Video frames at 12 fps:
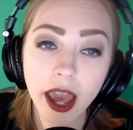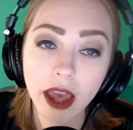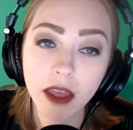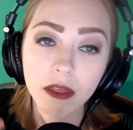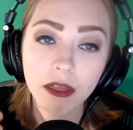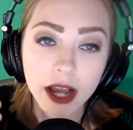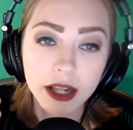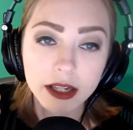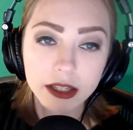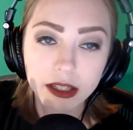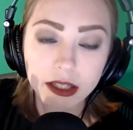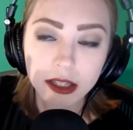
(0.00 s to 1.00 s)
And
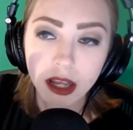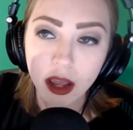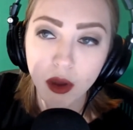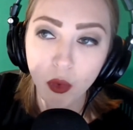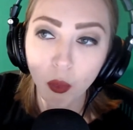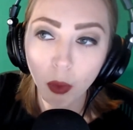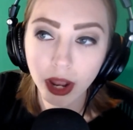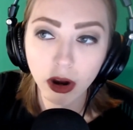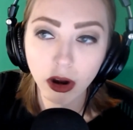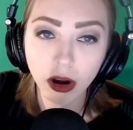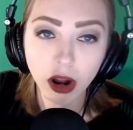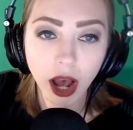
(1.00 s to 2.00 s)
that's
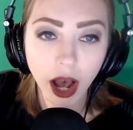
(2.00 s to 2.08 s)
where